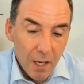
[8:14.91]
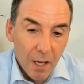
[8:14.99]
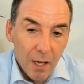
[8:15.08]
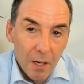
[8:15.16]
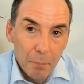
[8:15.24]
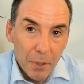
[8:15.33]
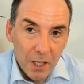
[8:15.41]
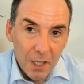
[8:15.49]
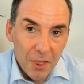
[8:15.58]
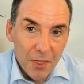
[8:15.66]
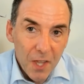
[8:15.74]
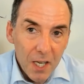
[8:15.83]
but I
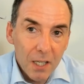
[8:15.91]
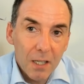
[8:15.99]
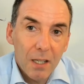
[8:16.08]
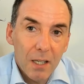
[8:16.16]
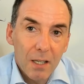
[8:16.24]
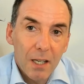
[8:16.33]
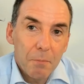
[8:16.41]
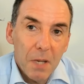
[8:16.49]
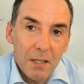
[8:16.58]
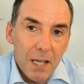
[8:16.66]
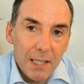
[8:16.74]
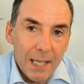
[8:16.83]
think
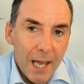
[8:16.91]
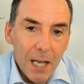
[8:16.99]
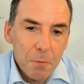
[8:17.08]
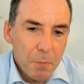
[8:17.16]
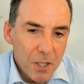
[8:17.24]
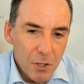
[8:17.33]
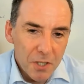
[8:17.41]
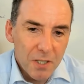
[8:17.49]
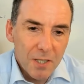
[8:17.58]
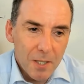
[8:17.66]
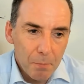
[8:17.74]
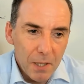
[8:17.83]
it can't be just
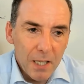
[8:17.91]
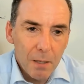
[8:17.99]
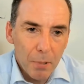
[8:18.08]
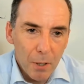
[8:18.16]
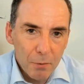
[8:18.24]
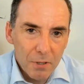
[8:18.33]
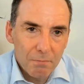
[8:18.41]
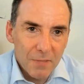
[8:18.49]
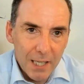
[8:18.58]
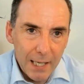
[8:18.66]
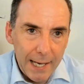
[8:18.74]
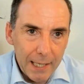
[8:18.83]
simply about
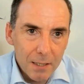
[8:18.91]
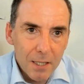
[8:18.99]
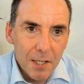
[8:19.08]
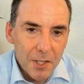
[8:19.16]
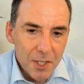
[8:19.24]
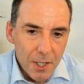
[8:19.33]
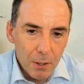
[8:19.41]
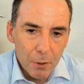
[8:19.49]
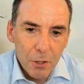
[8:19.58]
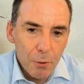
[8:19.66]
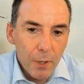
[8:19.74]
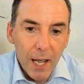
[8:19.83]
collecting
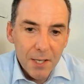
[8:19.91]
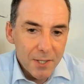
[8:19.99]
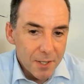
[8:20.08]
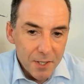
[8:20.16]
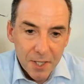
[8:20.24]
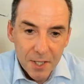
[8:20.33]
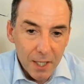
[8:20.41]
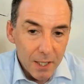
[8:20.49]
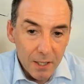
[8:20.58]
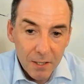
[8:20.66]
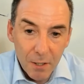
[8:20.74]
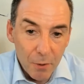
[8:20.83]
CO2 gas and sticking it
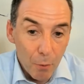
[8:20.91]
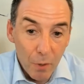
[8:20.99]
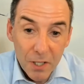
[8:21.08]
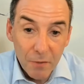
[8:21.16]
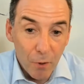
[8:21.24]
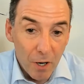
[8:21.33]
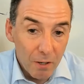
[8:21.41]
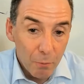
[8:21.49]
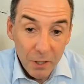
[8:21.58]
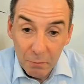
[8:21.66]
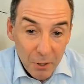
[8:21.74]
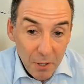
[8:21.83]
down a reservoir. We
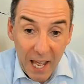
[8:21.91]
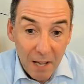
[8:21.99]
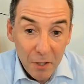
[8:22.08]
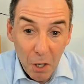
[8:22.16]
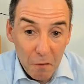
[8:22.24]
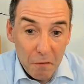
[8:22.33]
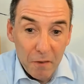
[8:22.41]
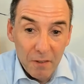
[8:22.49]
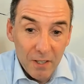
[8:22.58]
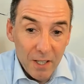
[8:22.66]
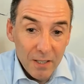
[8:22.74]
don't have enough, right?